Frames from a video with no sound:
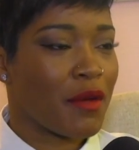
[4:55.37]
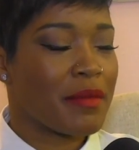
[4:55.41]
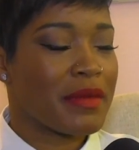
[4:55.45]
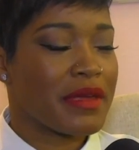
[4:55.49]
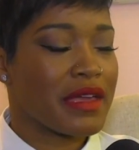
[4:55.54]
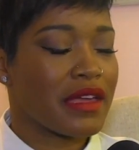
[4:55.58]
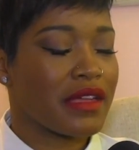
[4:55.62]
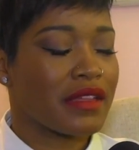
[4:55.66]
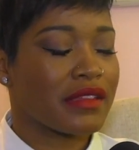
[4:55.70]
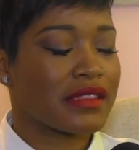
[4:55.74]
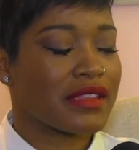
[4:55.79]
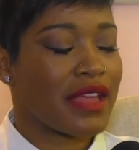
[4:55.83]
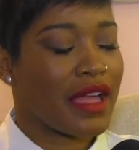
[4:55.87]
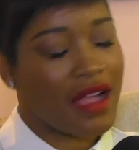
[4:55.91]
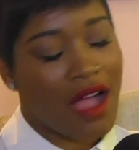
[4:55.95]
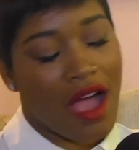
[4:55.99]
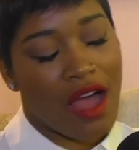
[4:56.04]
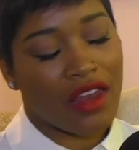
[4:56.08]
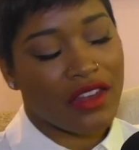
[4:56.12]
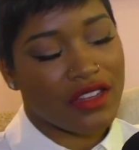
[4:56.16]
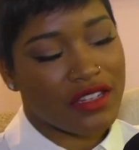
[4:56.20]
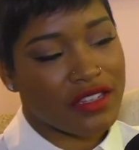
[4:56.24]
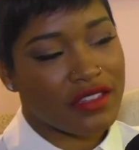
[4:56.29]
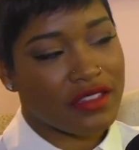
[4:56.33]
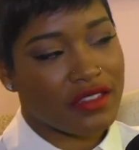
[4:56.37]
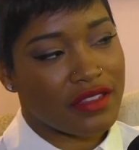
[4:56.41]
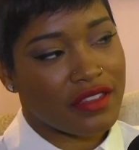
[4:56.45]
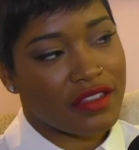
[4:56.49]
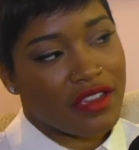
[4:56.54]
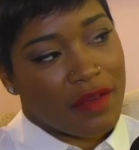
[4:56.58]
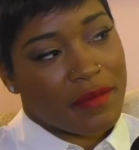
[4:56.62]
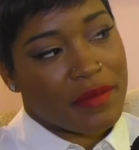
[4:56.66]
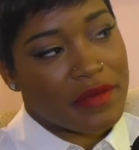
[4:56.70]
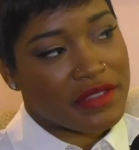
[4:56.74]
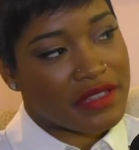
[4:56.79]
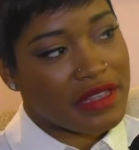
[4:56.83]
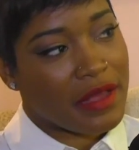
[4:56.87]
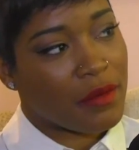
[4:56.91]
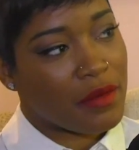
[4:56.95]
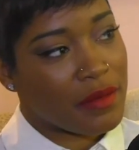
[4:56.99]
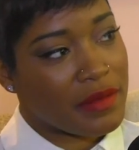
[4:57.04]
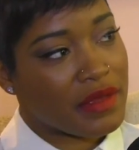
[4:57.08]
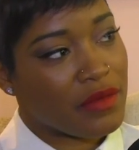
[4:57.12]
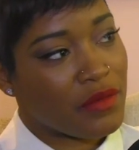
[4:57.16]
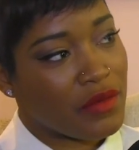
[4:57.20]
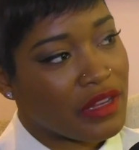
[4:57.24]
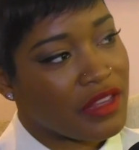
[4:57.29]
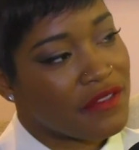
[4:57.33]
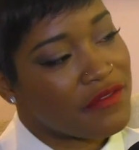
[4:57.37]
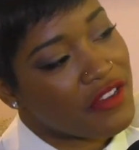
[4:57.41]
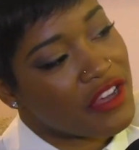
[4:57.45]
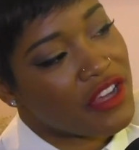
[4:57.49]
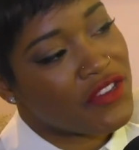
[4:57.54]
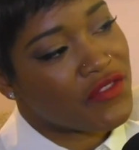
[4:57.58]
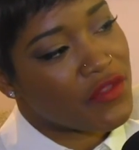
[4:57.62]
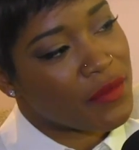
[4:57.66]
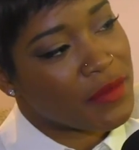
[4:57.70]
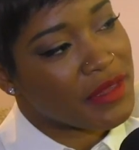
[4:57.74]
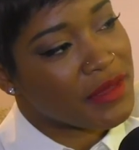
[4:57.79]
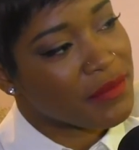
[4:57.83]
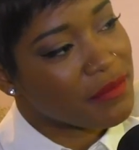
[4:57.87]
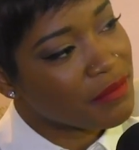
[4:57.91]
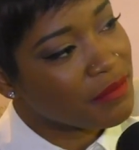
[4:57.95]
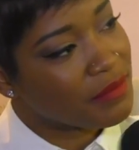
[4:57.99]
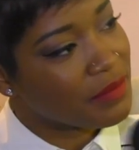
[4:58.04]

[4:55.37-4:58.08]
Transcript: being a psychologist, a therapist, that would be really fun for me.